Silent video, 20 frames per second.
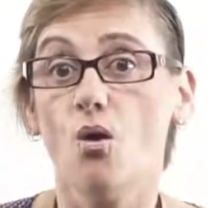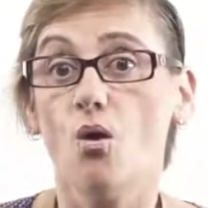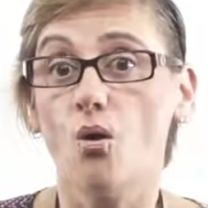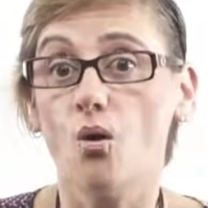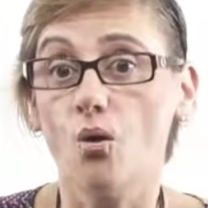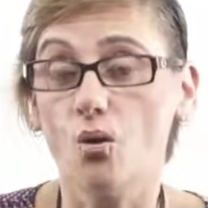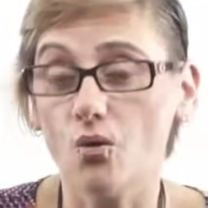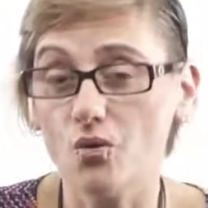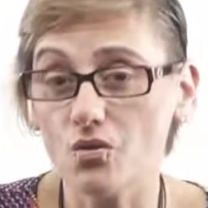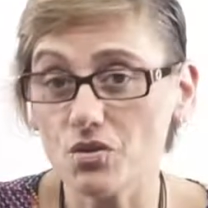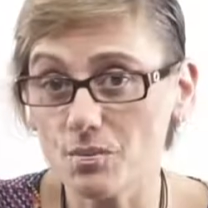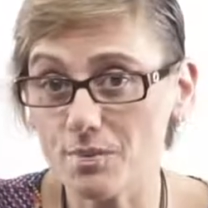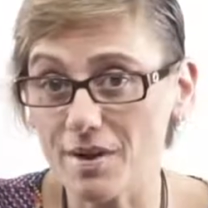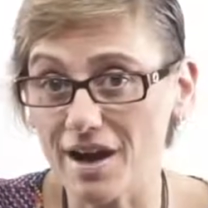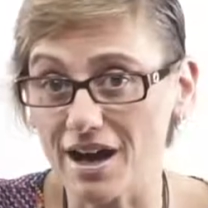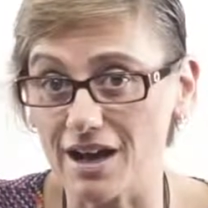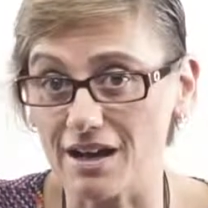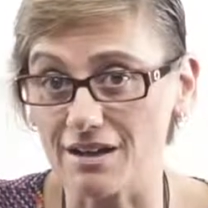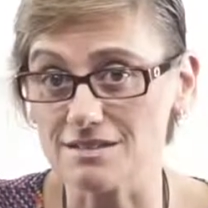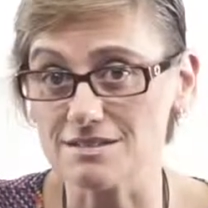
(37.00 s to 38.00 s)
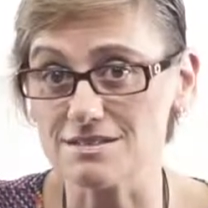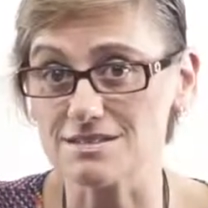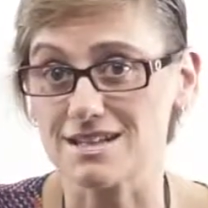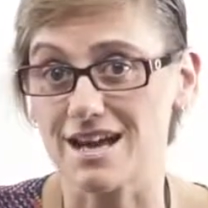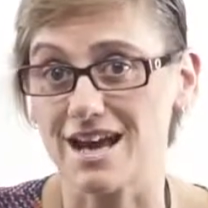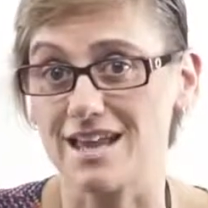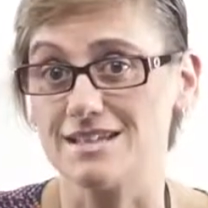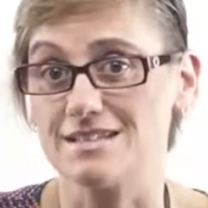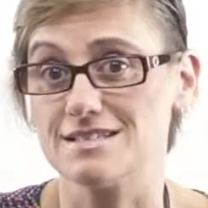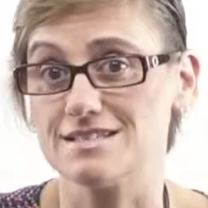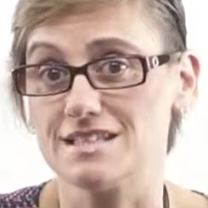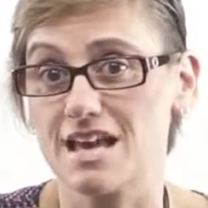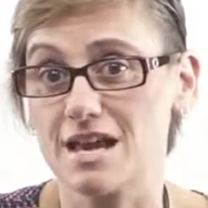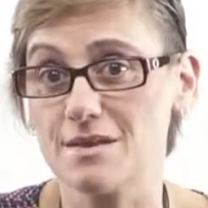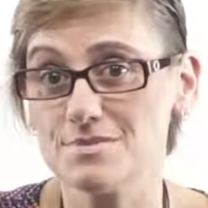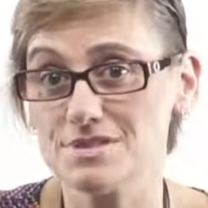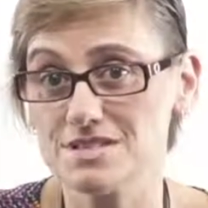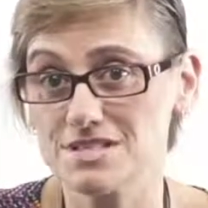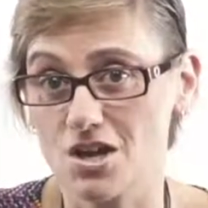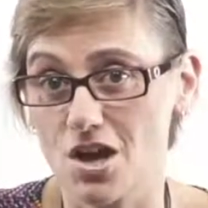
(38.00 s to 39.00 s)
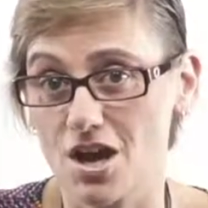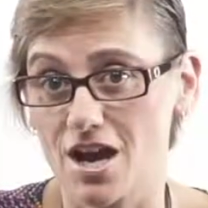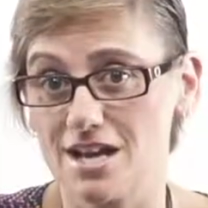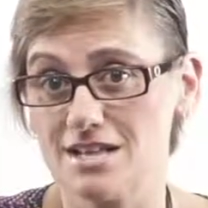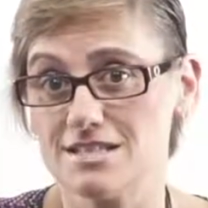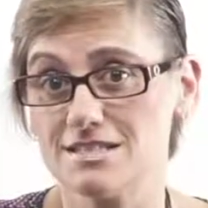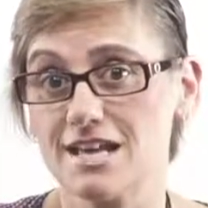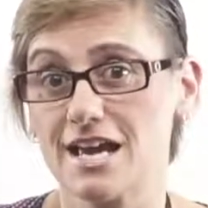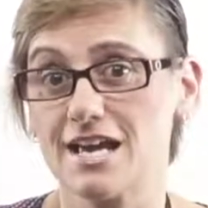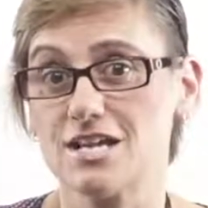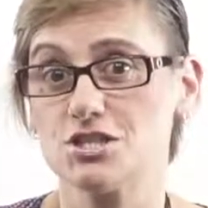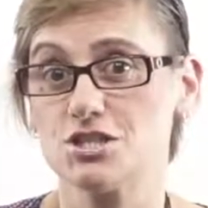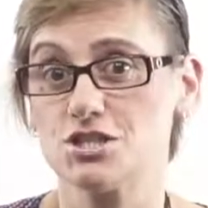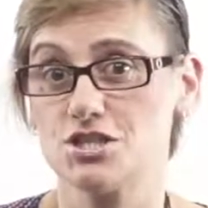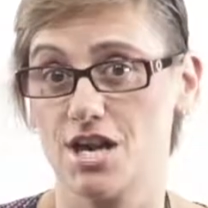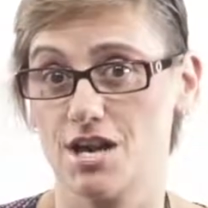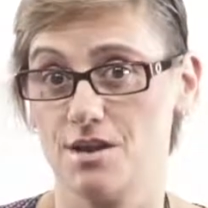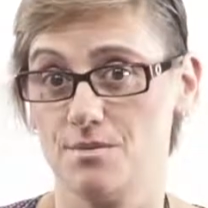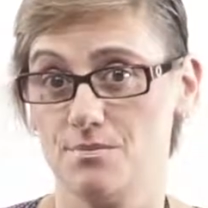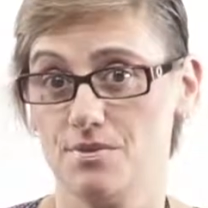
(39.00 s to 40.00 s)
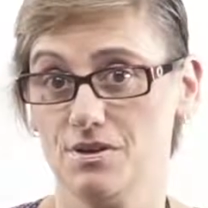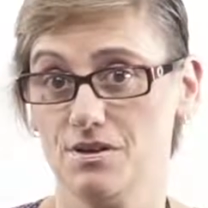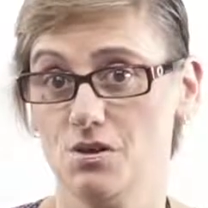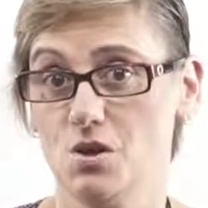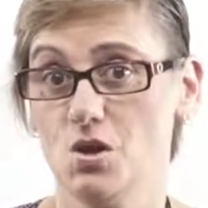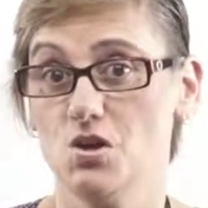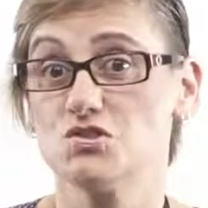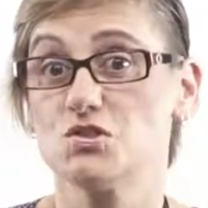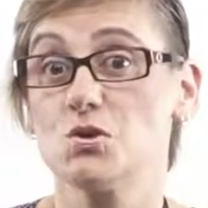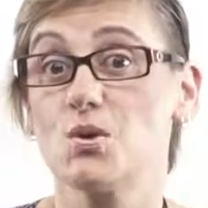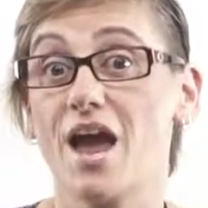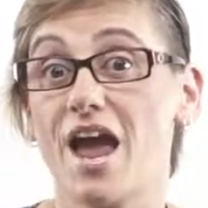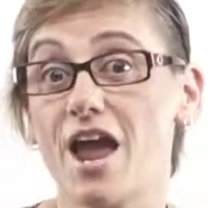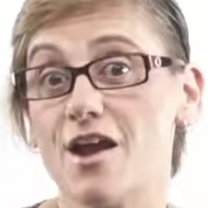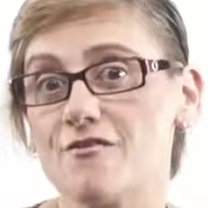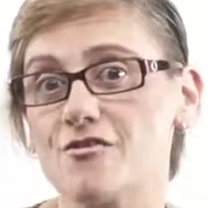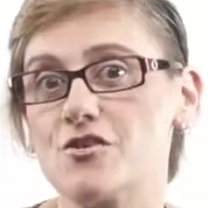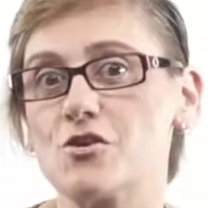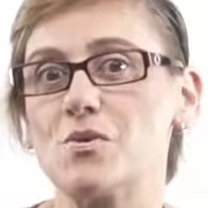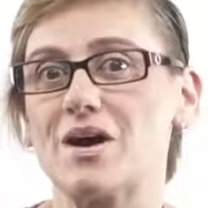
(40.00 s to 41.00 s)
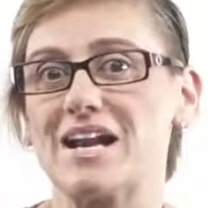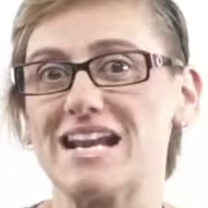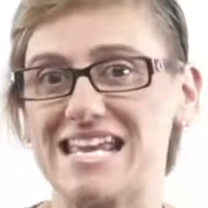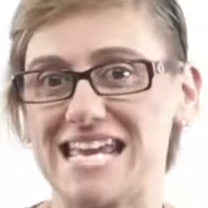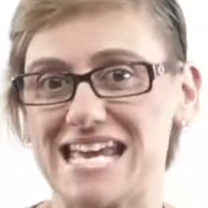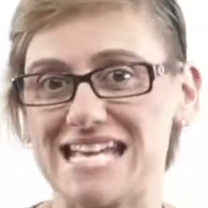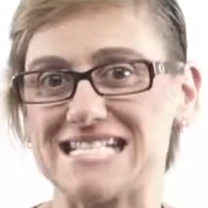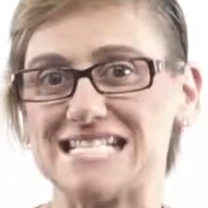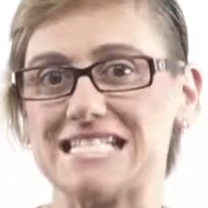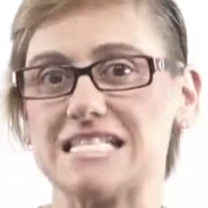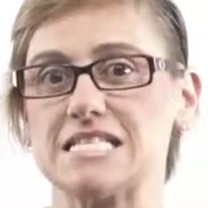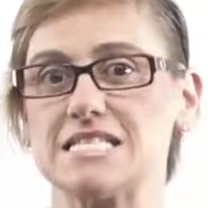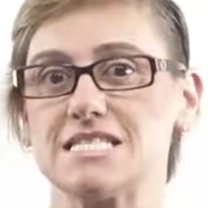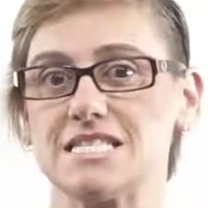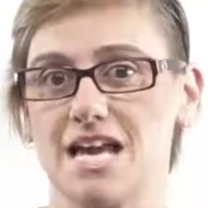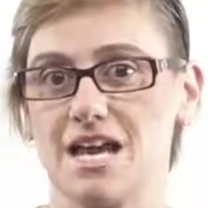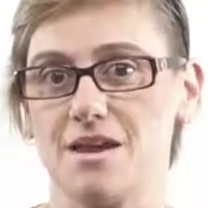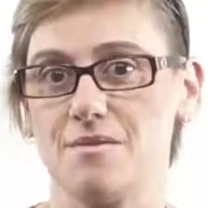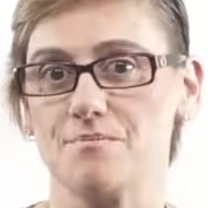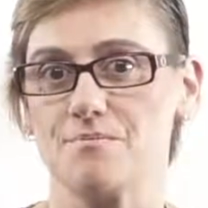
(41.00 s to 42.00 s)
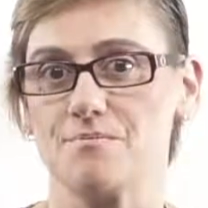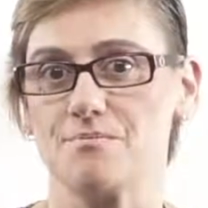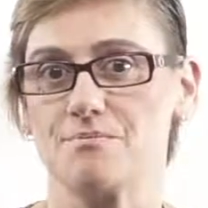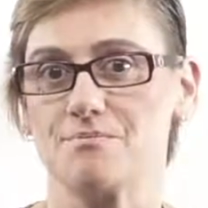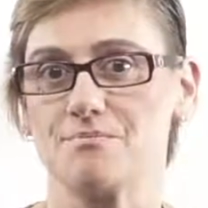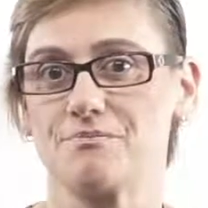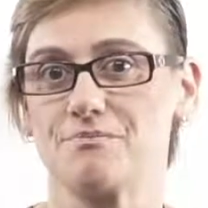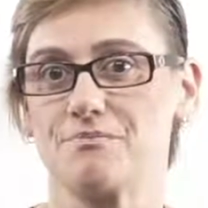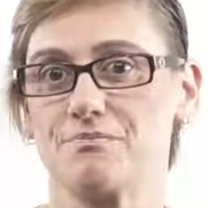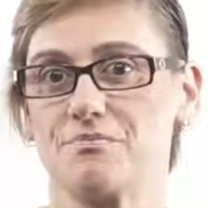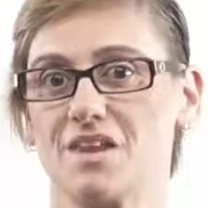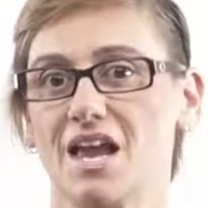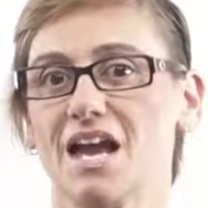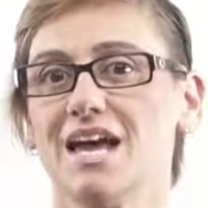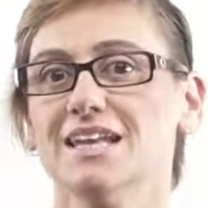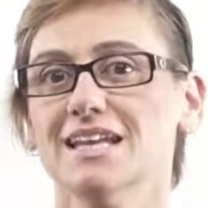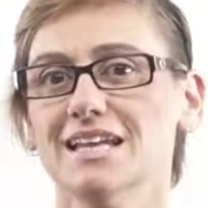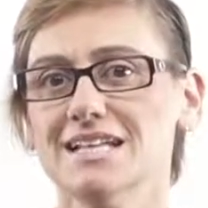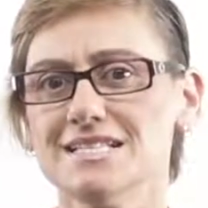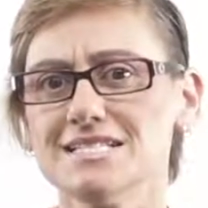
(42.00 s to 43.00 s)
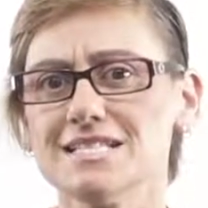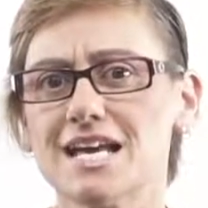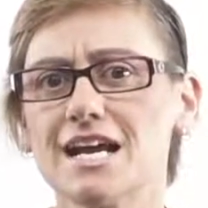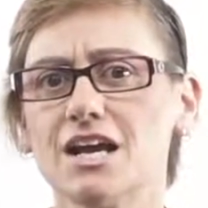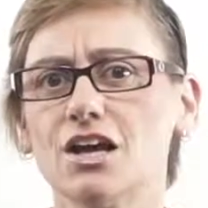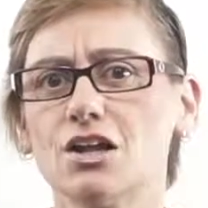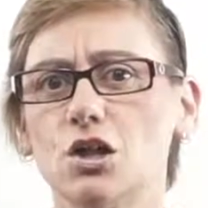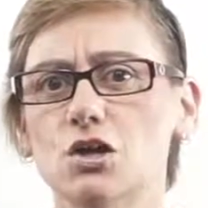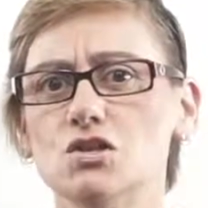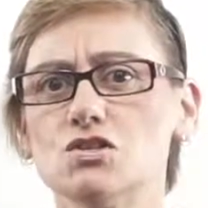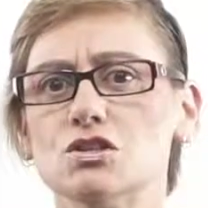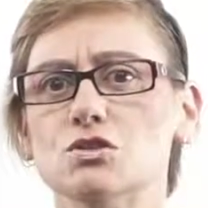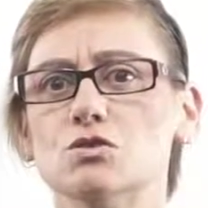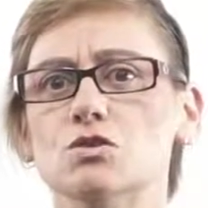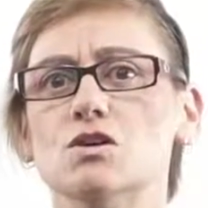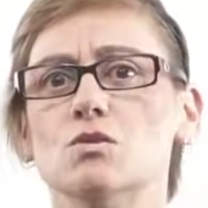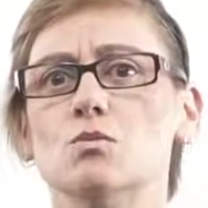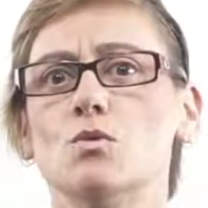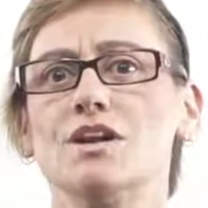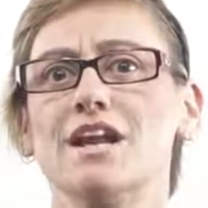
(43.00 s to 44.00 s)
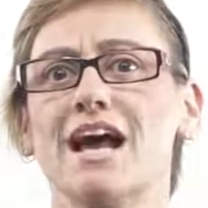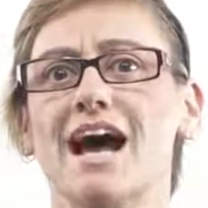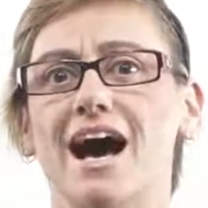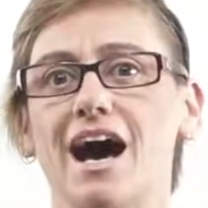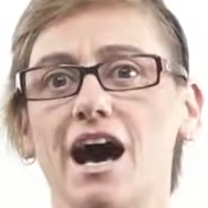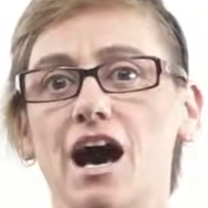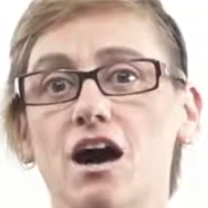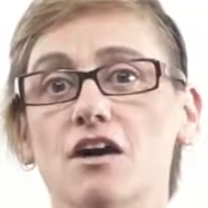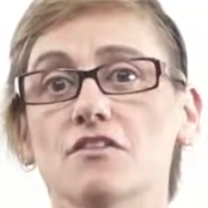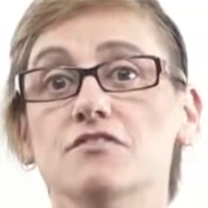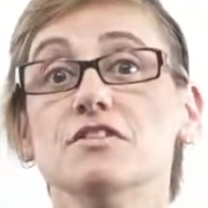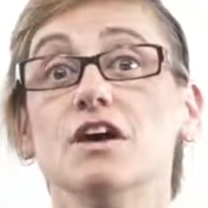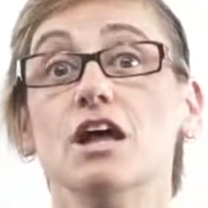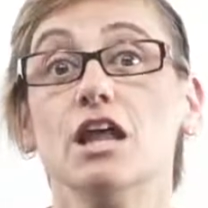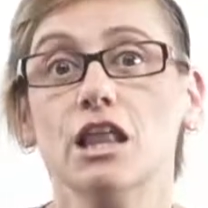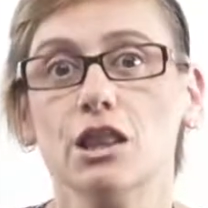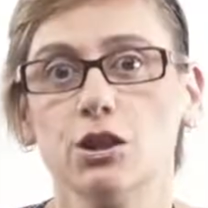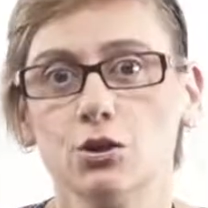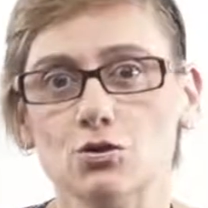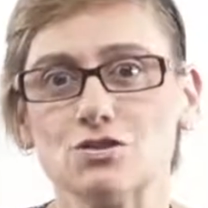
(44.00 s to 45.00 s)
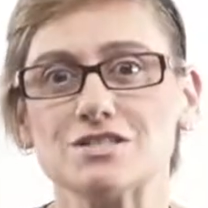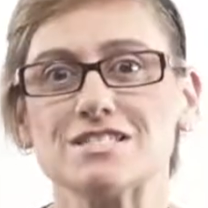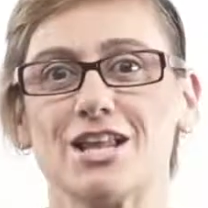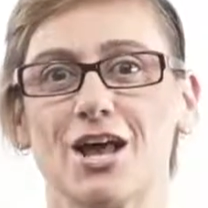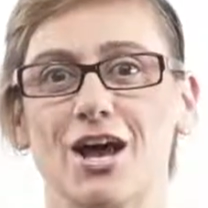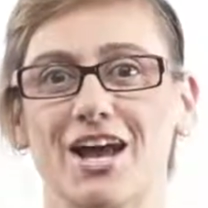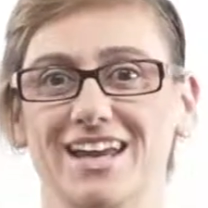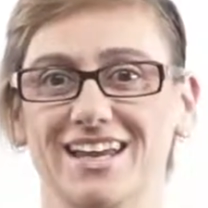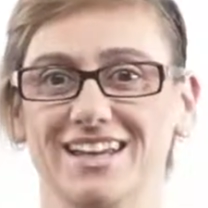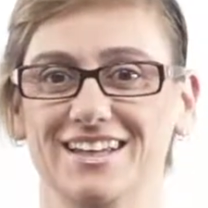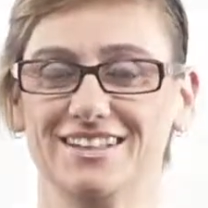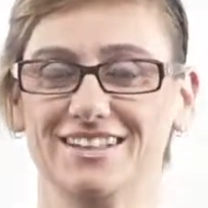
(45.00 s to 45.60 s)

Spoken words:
All the parts are the same size and shape, so everyone gets the same. Let's take a close look at what a half looks like.